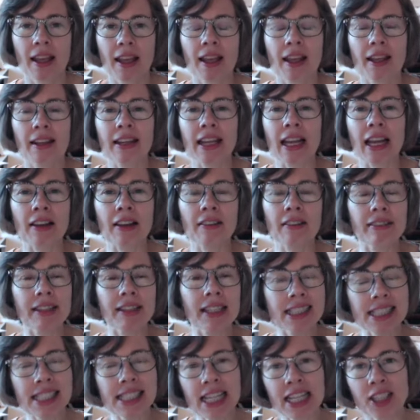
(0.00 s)
Now,
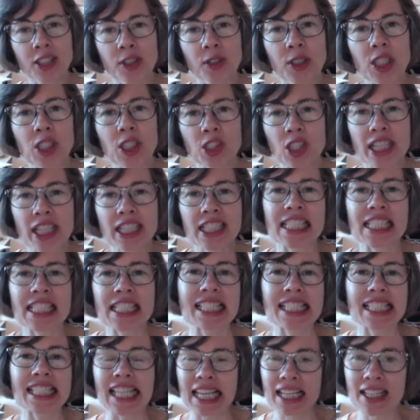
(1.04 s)
let's say you are trying to
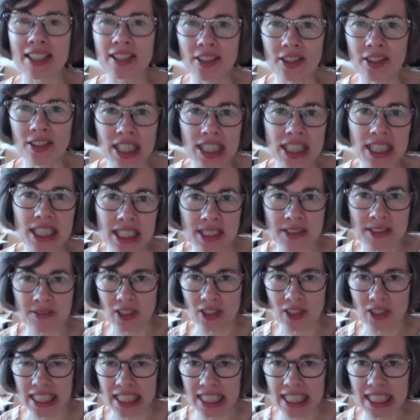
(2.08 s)
sell this
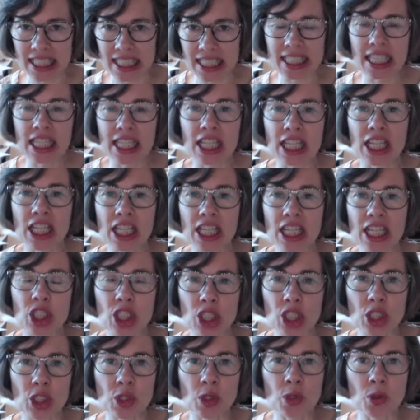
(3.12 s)
device
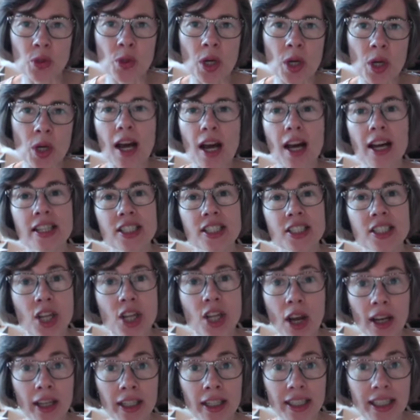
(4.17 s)
to a
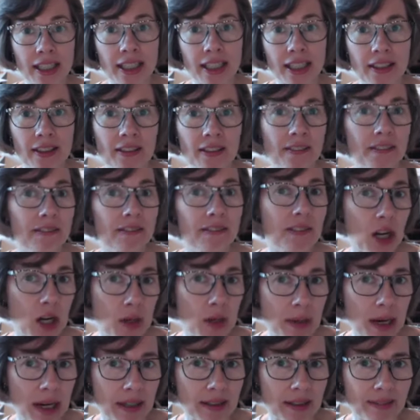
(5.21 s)
donkey
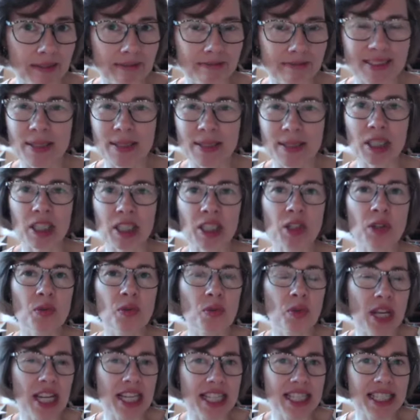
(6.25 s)
farmer, somebody who
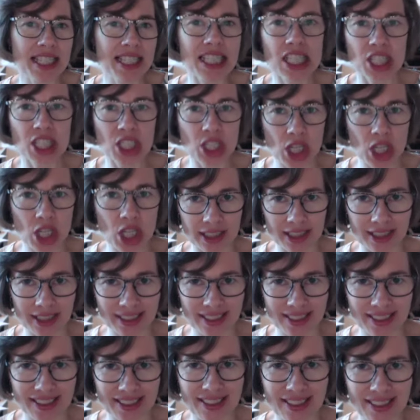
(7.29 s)
raises
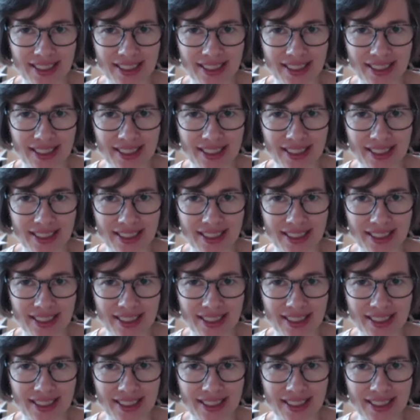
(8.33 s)
donkeys.